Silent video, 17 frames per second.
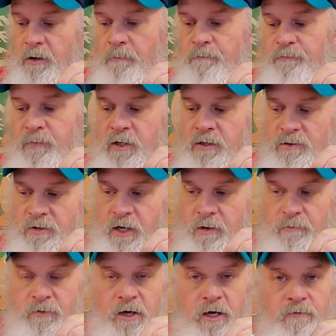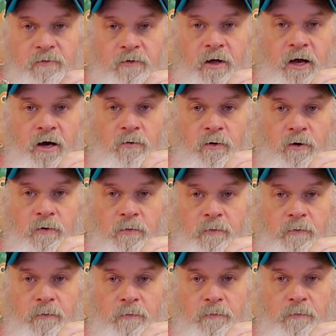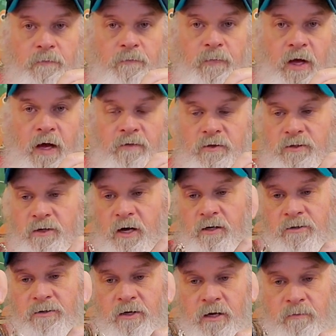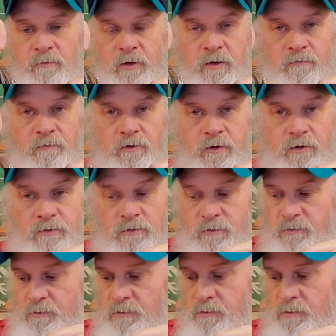Same thing for that one. That exact same thing for this.